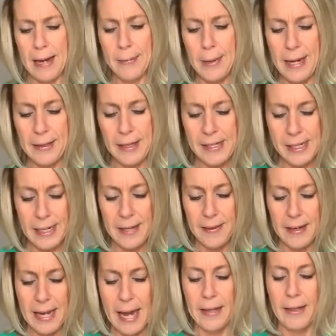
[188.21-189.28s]
And when I looked at it in
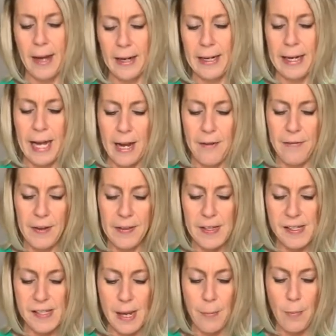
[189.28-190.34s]
the catalog, I kind of felt the
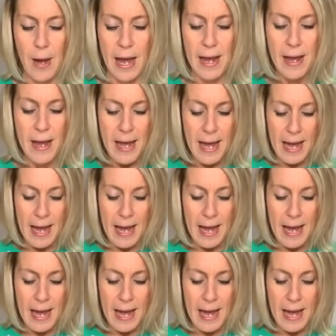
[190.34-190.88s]
same way.